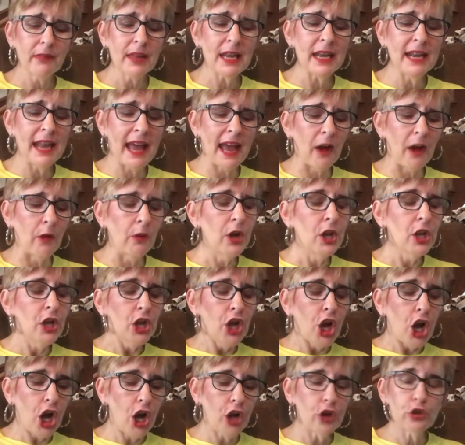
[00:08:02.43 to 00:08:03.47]
Now,
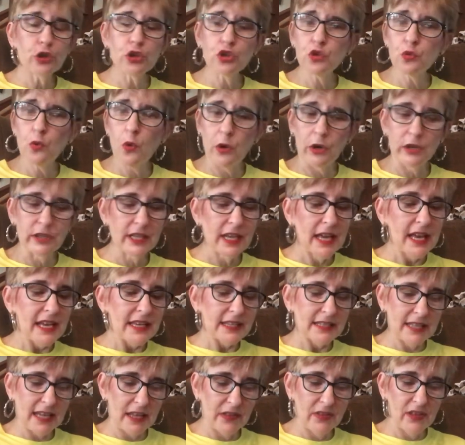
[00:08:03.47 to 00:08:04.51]
Hunter Schwartz
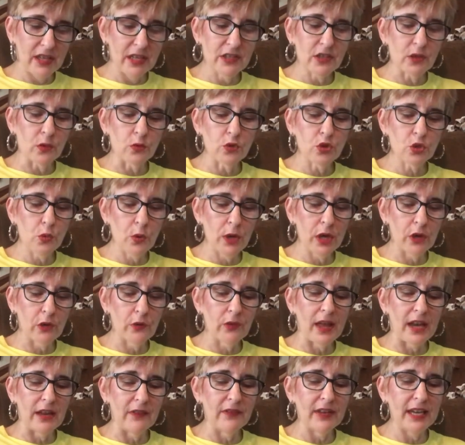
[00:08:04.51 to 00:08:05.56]
said this on Twitter
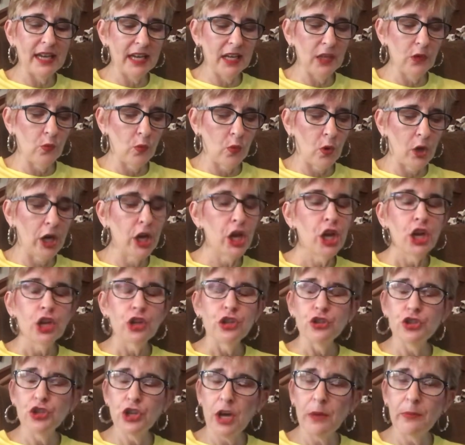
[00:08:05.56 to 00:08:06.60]
that if anyone
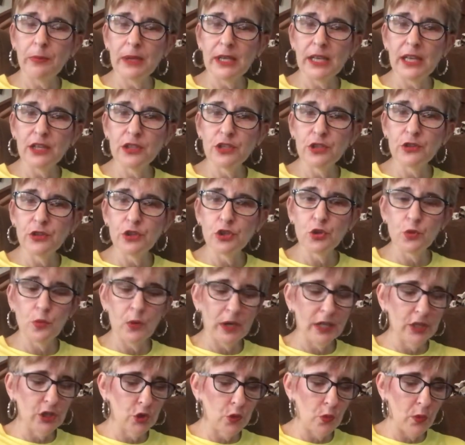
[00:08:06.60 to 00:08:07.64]
jumping into the
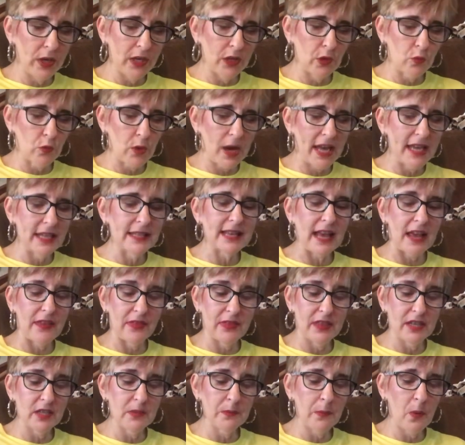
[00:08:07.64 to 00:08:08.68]
2020 race at
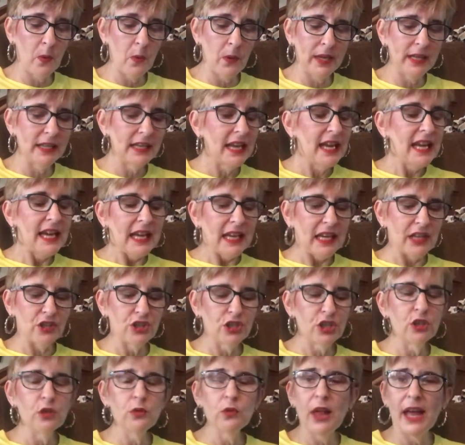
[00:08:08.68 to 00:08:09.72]
this point is
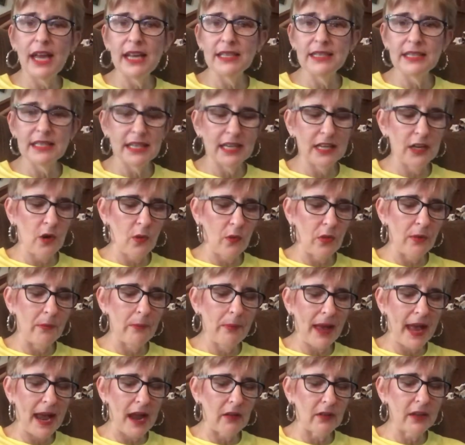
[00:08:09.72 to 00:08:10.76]
too late to get on the
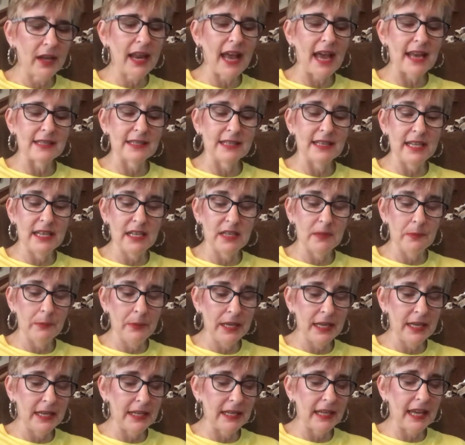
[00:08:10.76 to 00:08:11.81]
ballot as an
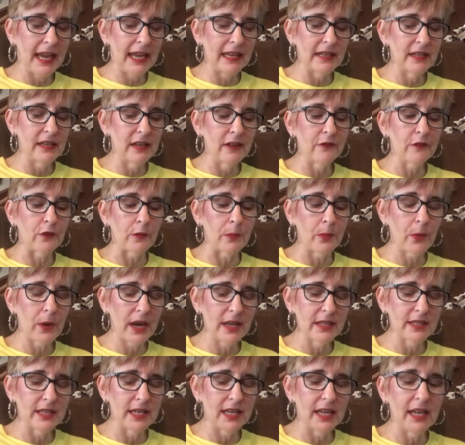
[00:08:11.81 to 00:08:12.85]
independent candidate for
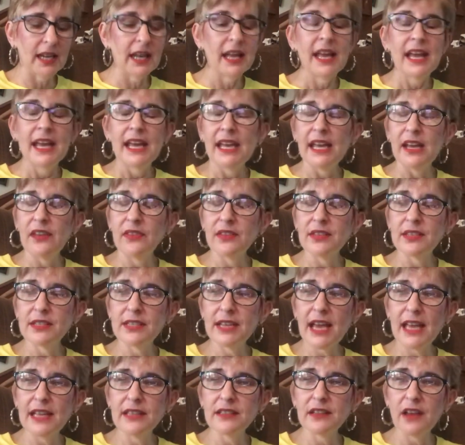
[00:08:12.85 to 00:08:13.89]
president in the
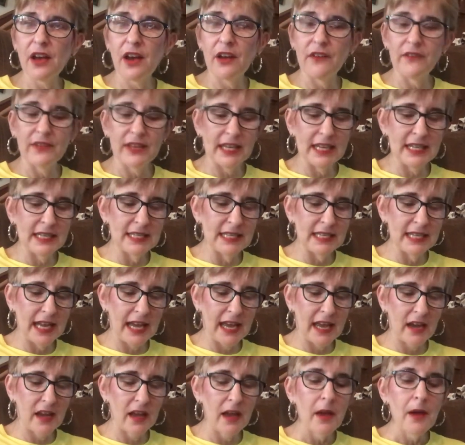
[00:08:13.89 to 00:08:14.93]
states of
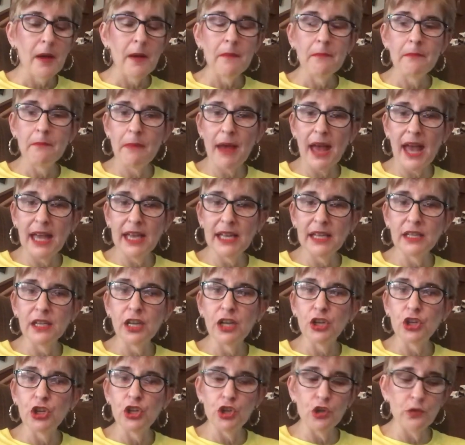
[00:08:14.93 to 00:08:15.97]
Indiana, Maine,
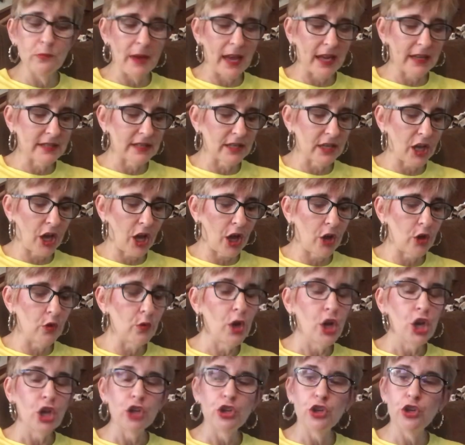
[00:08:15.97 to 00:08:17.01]
New Mexico,
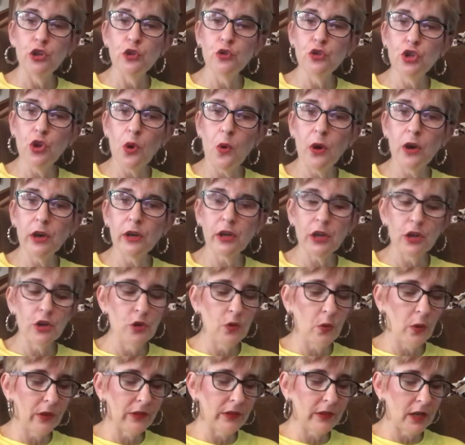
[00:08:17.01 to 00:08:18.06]
New York,
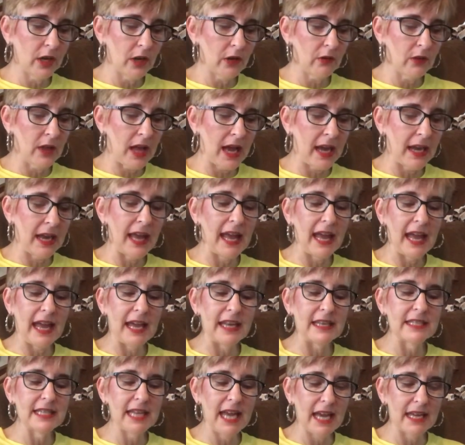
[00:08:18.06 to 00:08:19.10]
North Carolina,
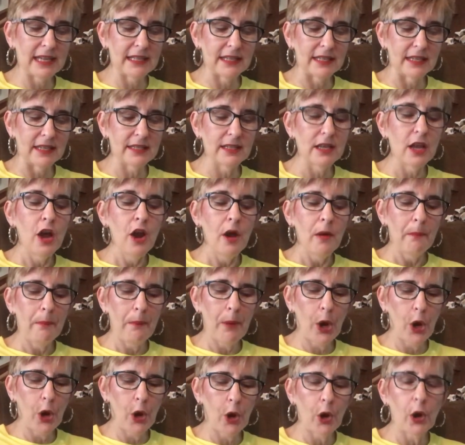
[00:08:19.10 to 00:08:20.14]
and Texas
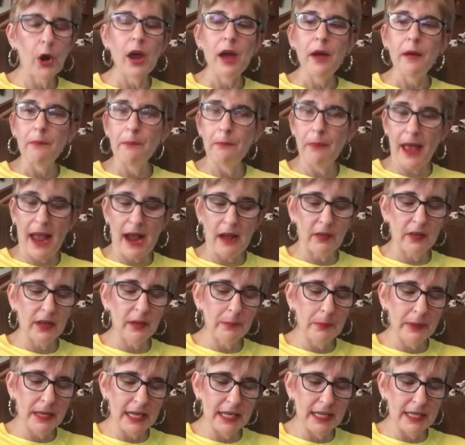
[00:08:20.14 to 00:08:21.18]
per
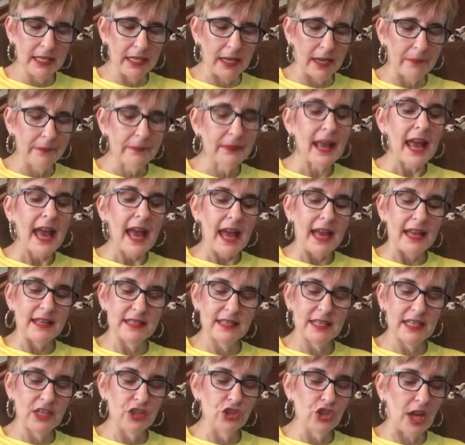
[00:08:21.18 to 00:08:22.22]
Ballotpedia. And
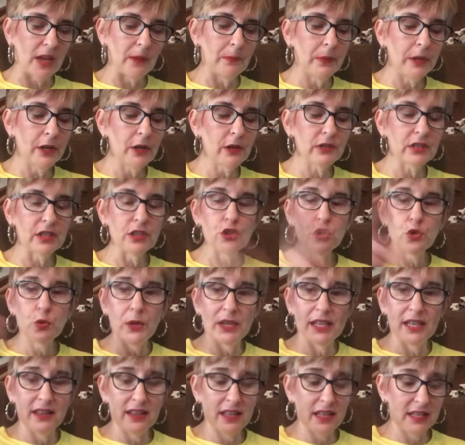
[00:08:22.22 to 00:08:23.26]
CJ Pearson
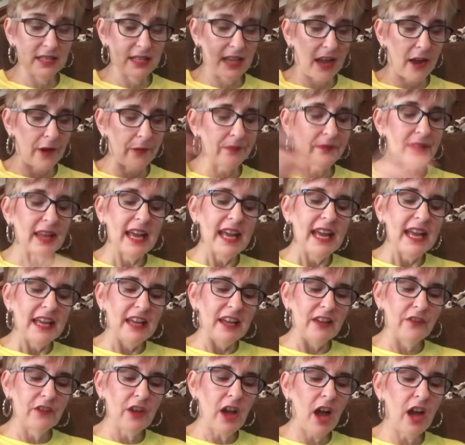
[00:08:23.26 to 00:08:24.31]
tweeted this out.
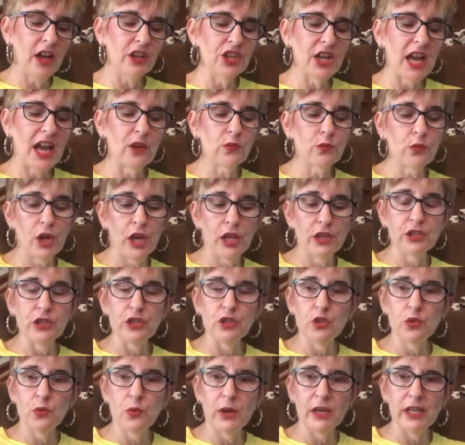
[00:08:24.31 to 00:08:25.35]
If Kanye runs in
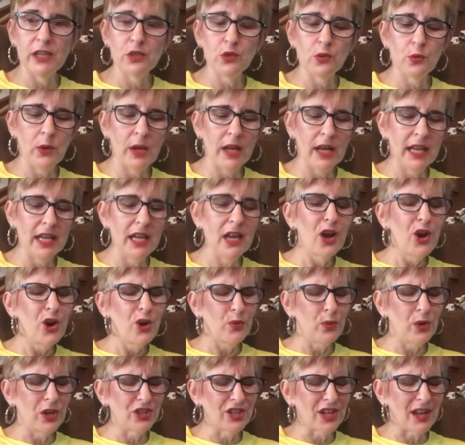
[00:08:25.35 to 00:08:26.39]
2020,
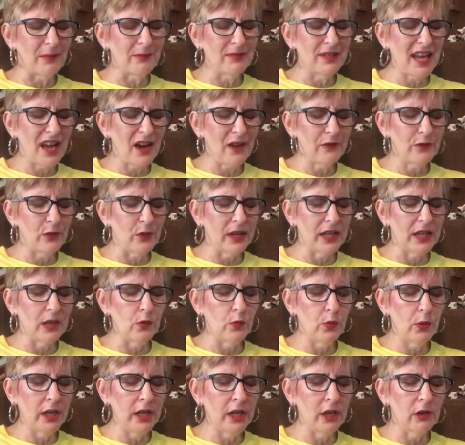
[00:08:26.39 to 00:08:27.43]
which I'm doubtful he
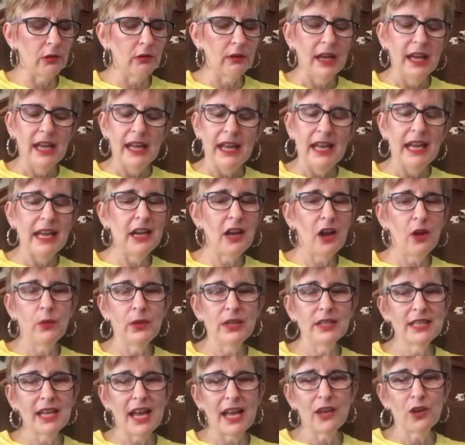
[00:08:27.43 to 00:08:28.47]
will, he'd only
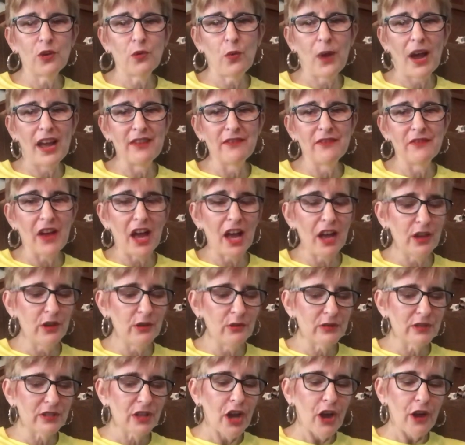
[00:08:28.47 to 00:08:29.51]
take away
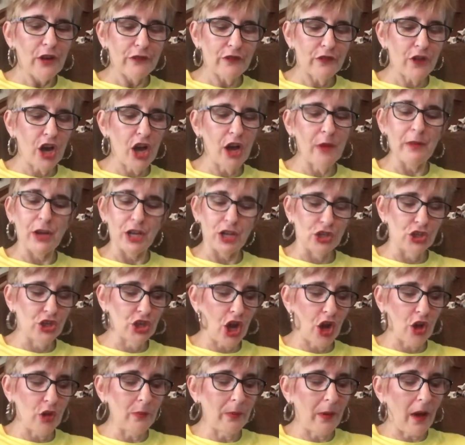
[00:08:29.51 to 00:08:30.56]
votes from
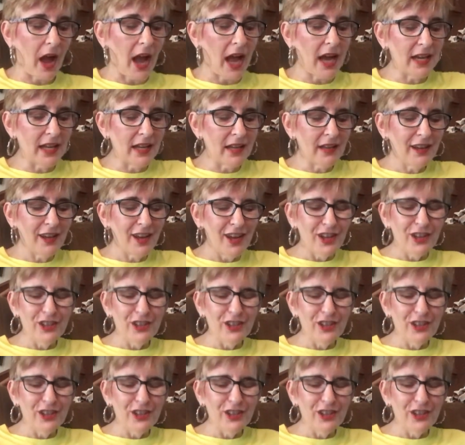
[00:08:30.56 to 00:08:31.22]
Joe Biden.